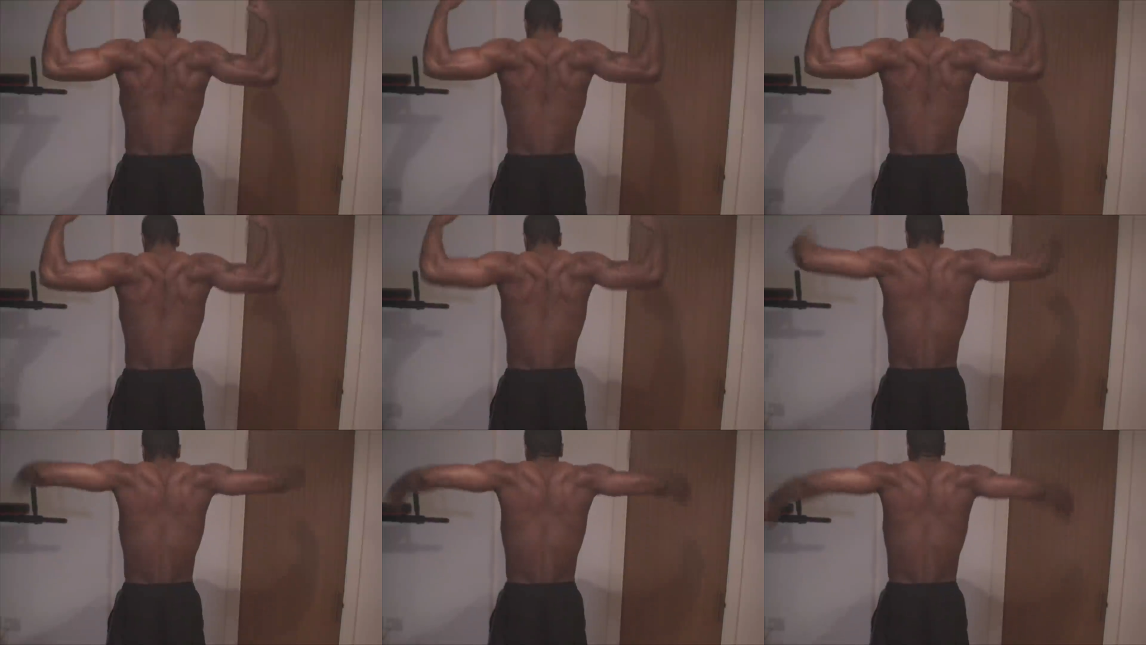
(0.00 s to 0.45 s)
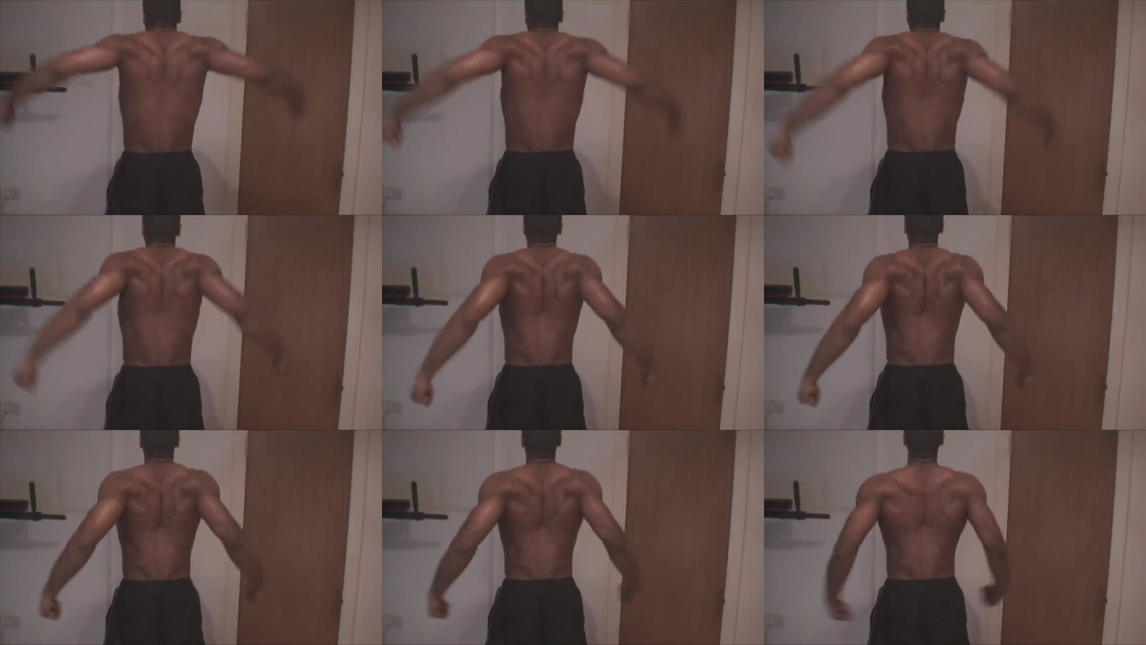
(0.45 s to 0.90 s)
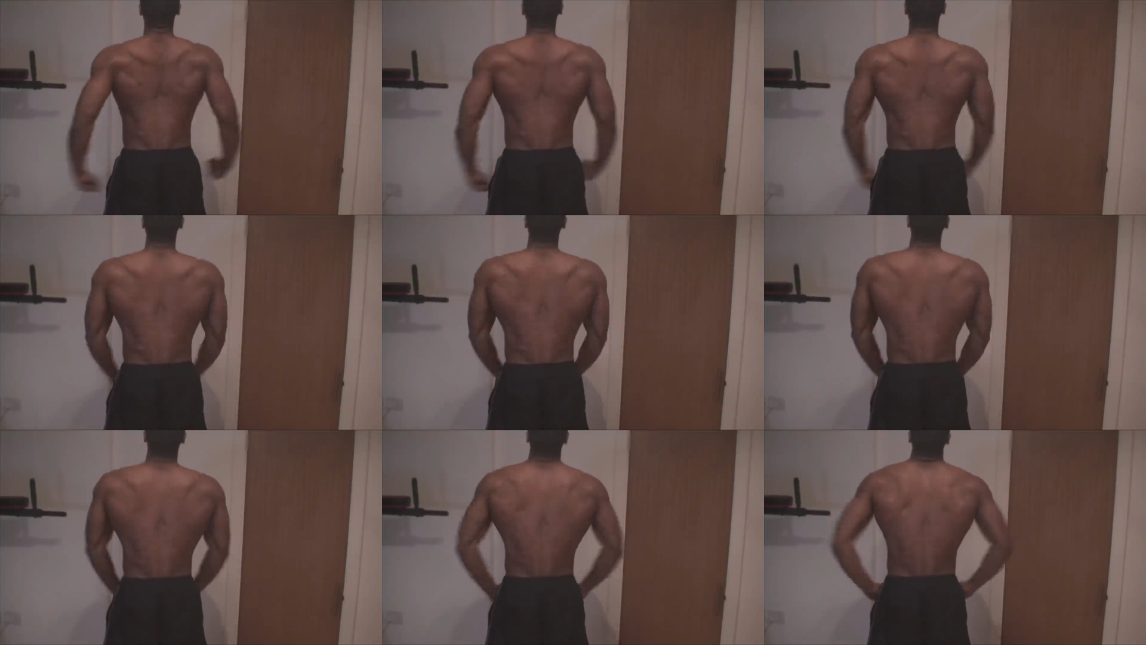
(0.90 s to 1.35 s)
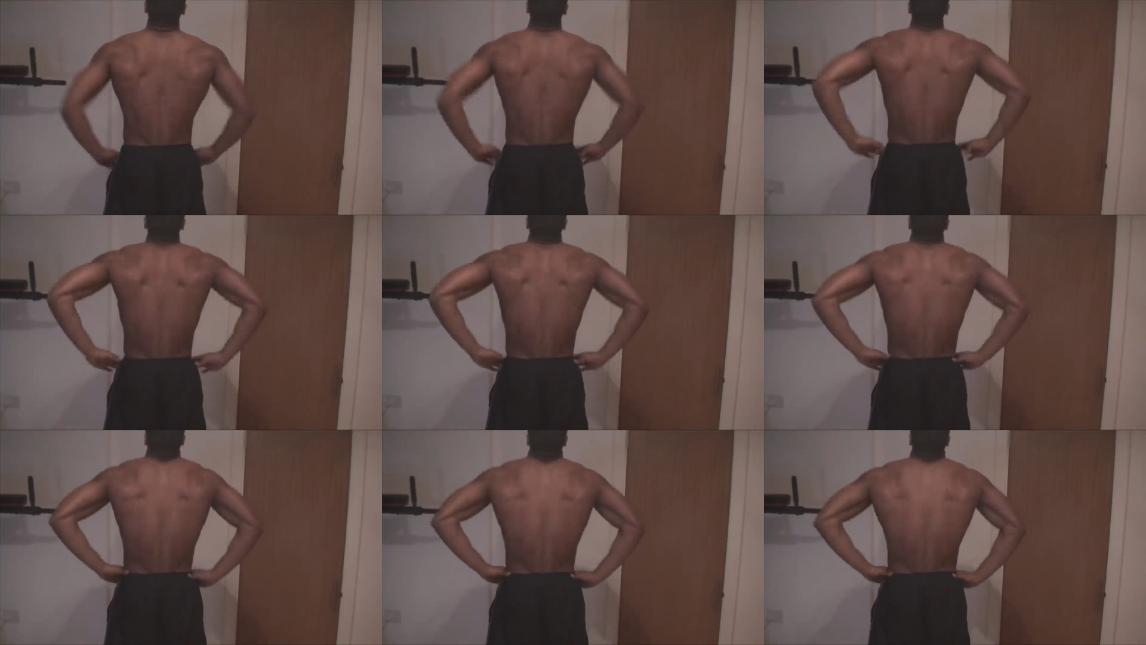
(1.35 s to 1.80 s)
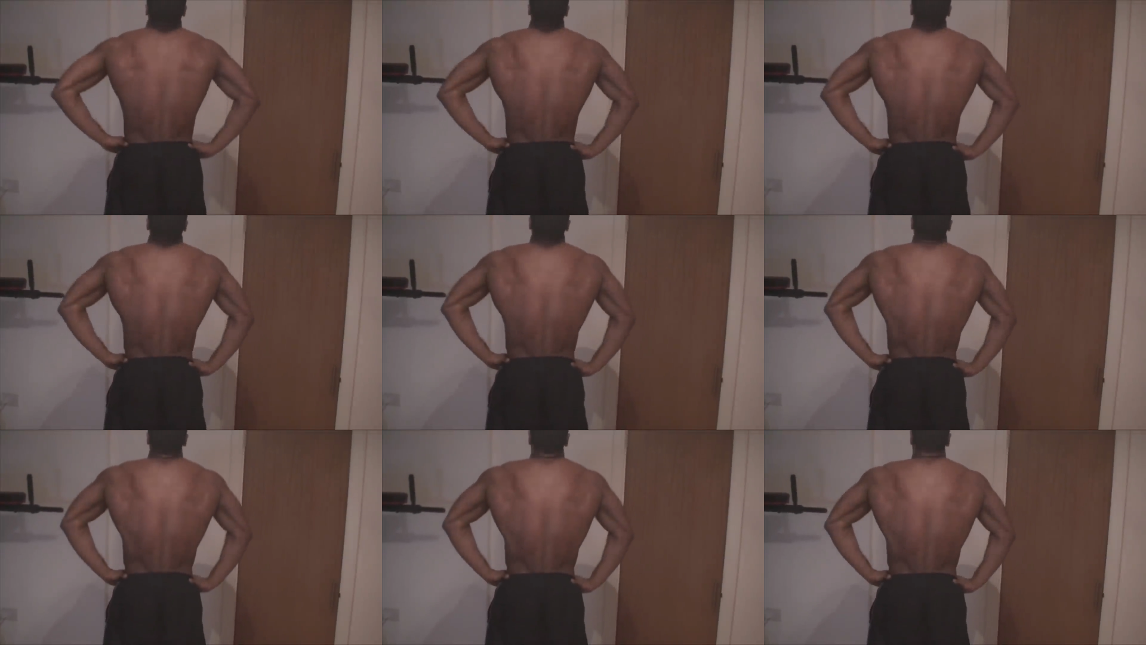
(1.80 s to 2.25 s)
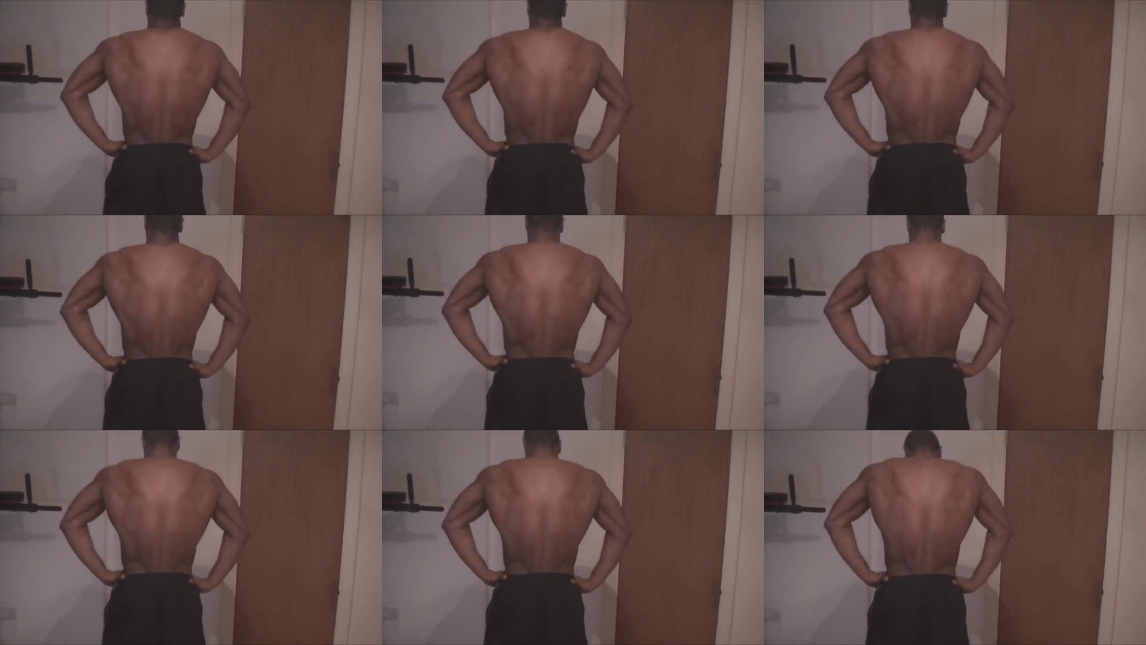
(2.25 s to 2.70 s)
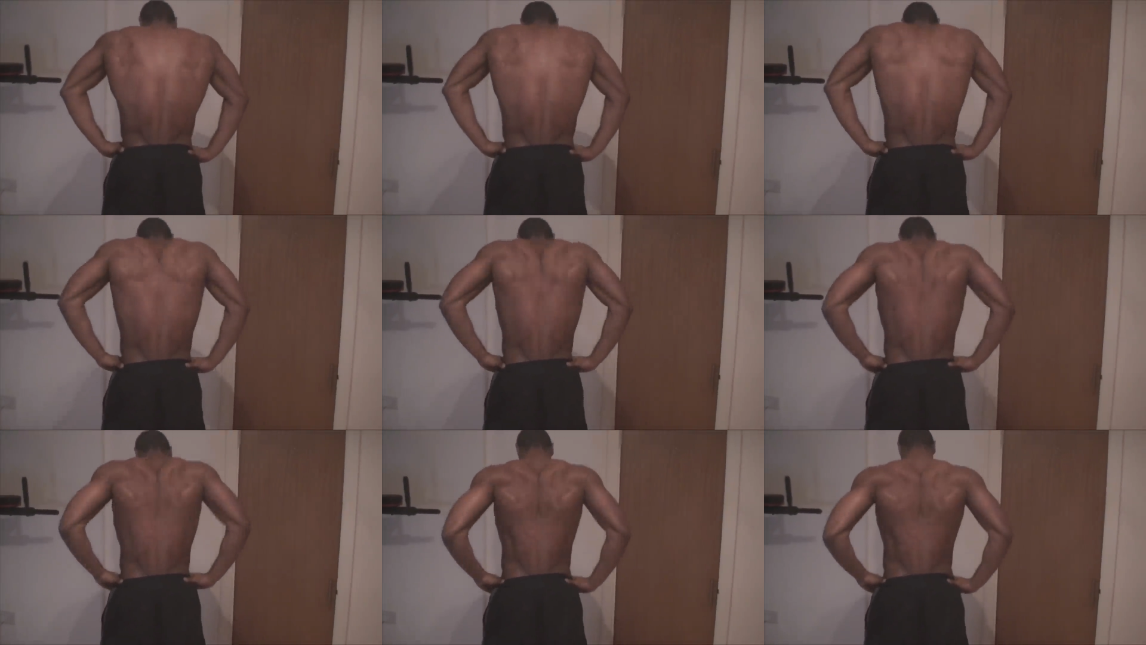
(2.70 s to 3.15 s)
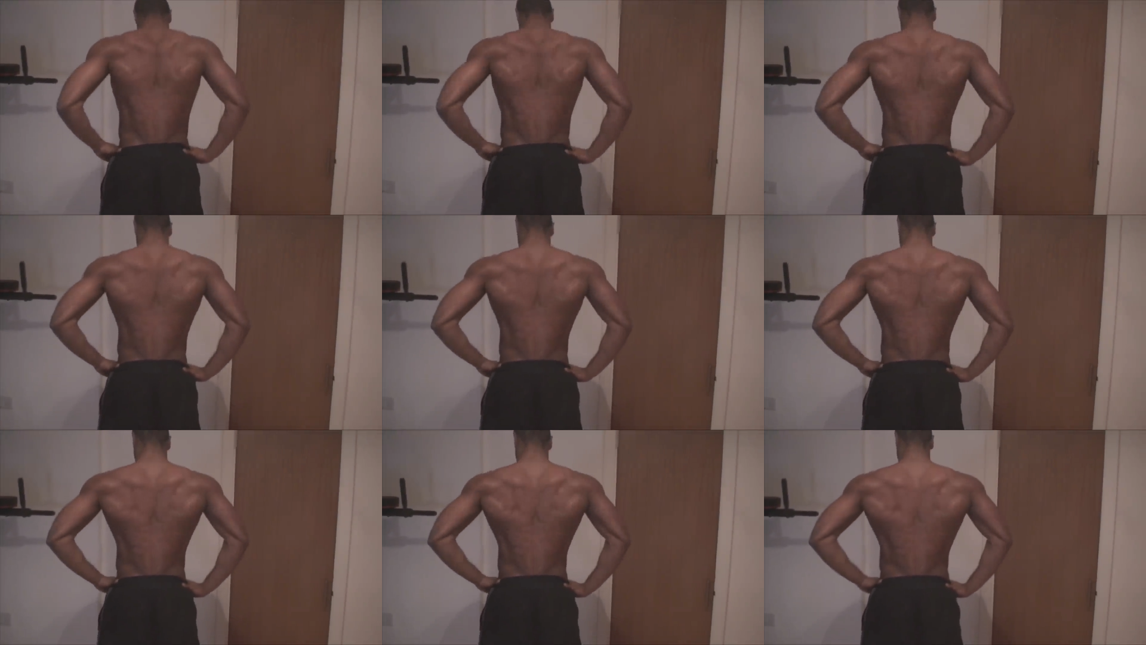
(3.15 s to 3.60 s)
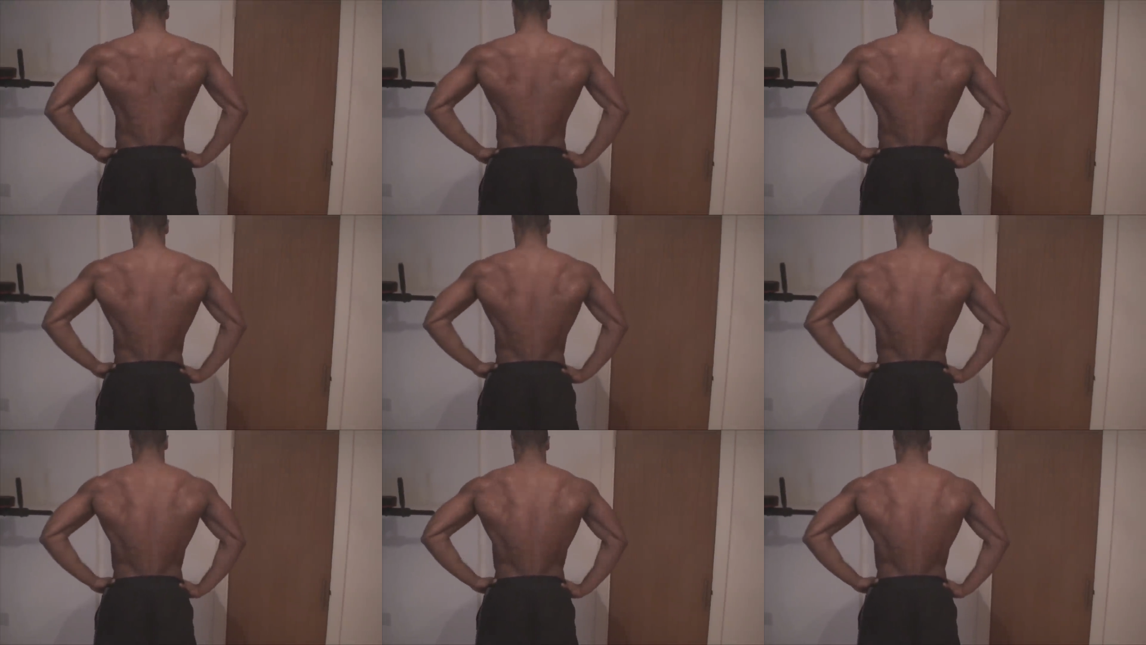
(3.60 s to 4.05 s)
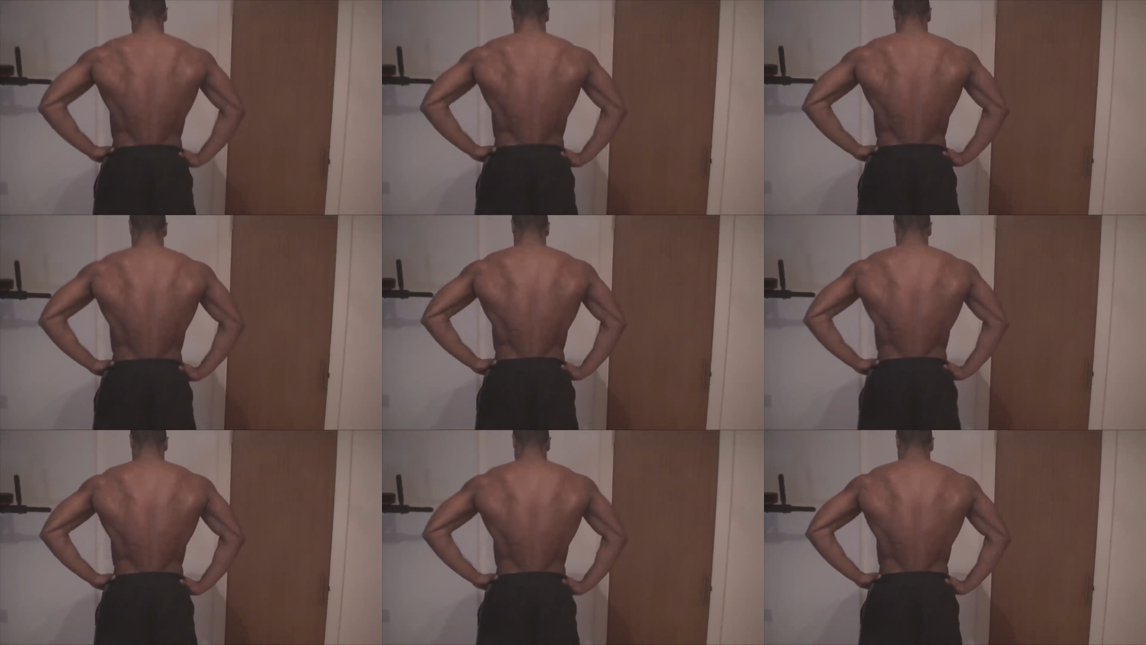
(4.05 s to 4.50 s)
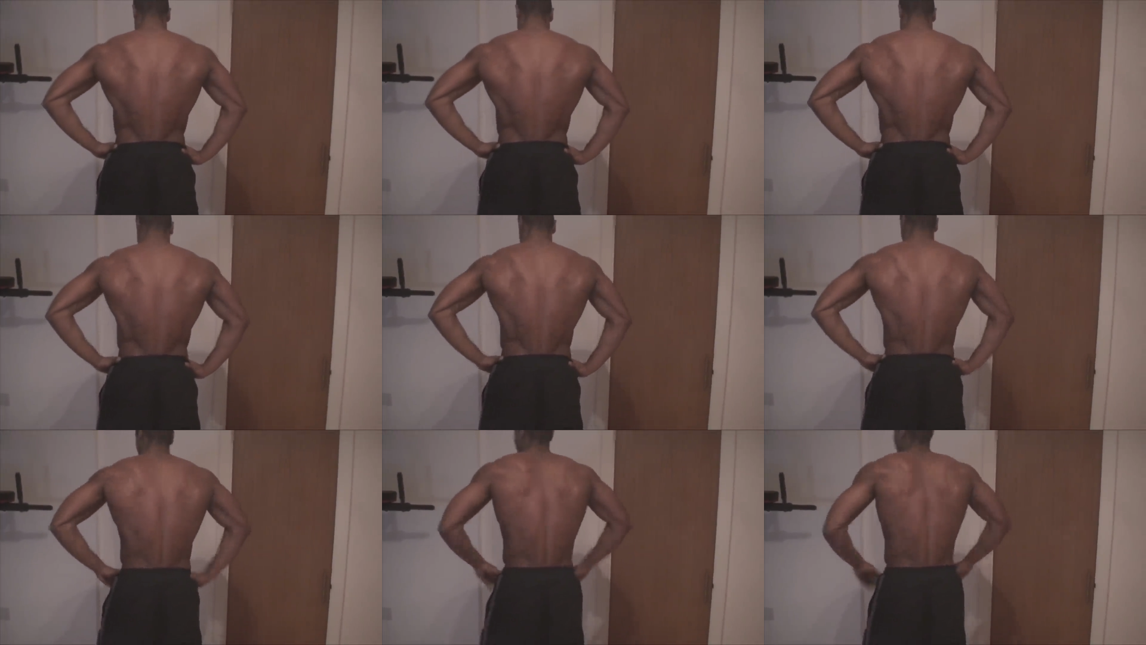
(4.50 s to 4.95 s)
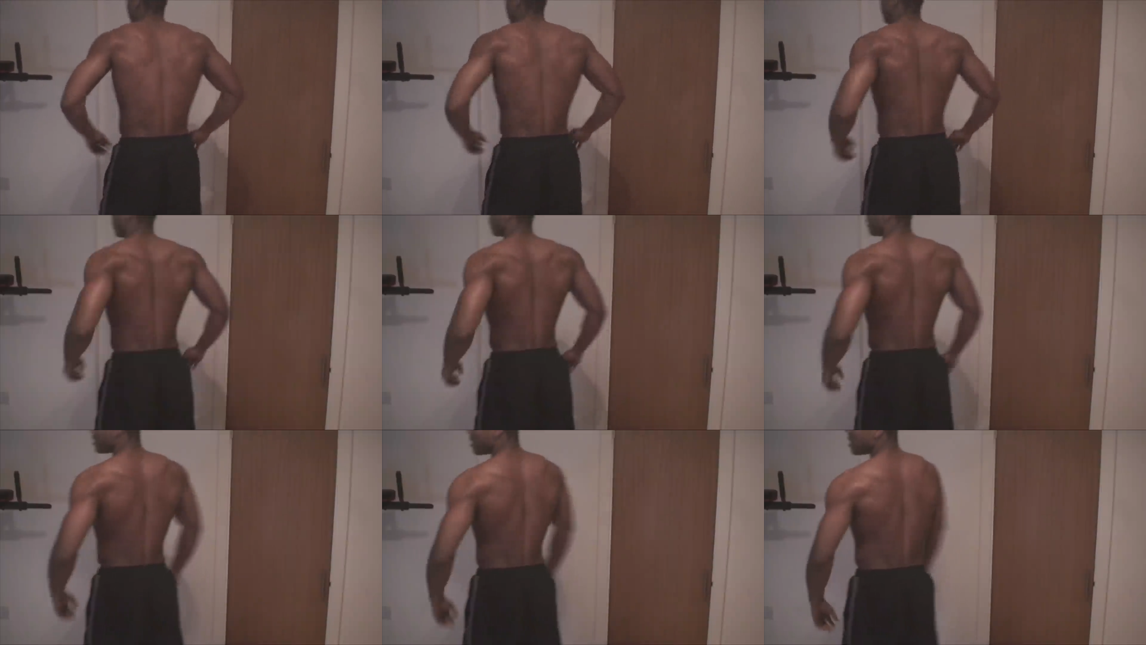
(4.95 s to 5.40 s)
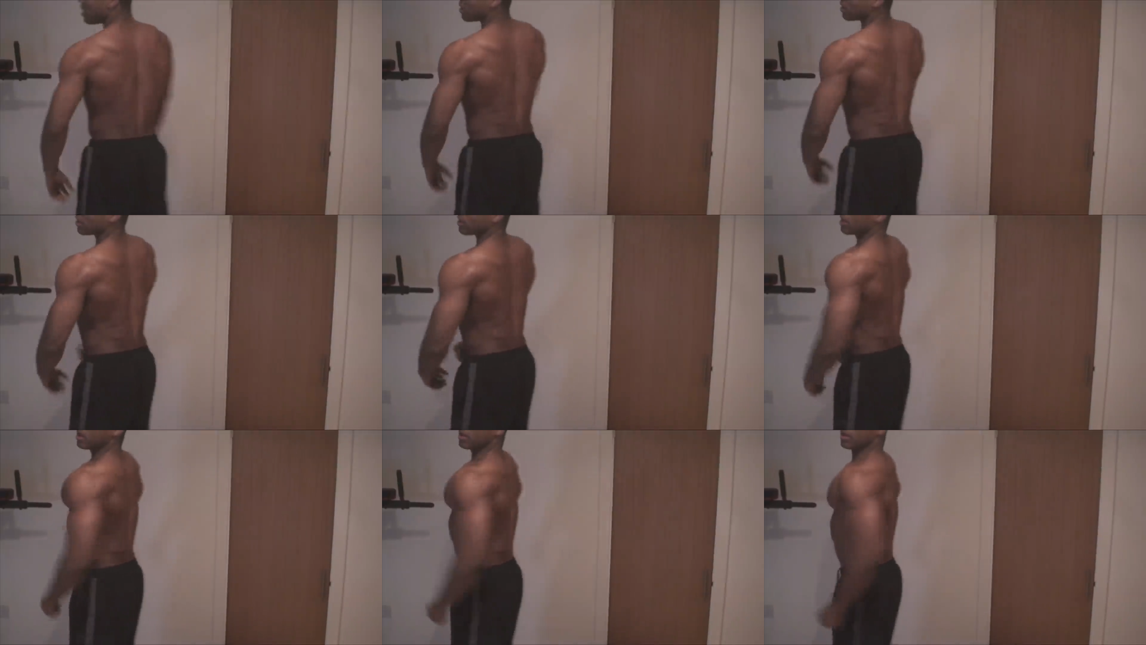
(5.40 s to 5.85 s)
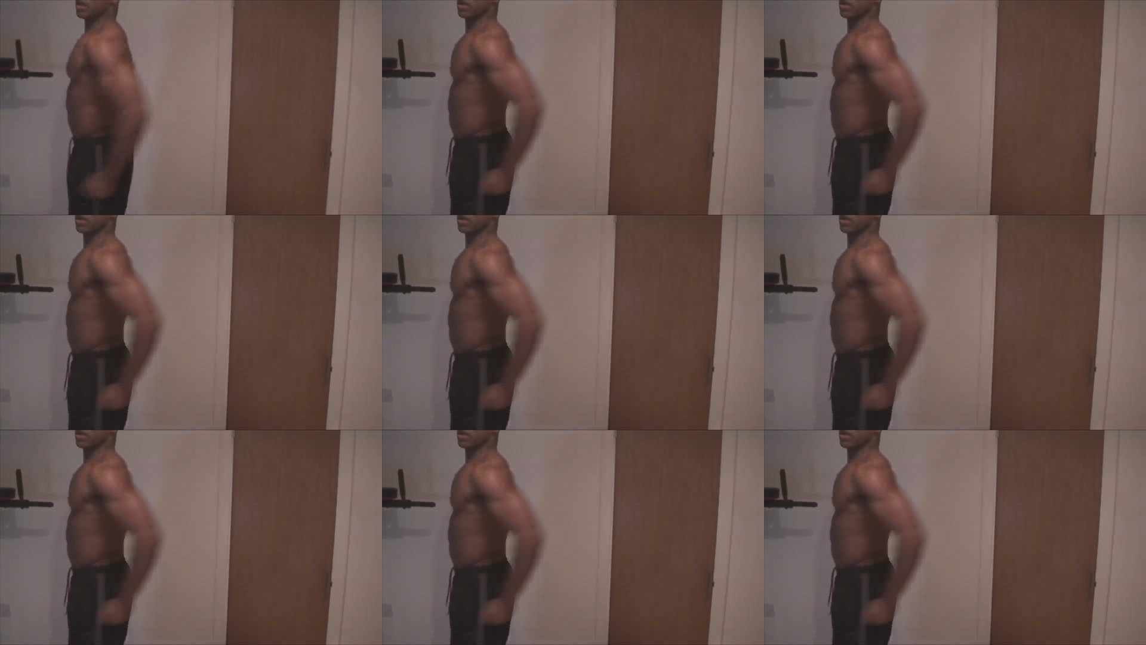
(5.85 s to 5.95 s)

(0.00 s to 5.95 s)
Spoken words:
Nobody's mouth can be seen.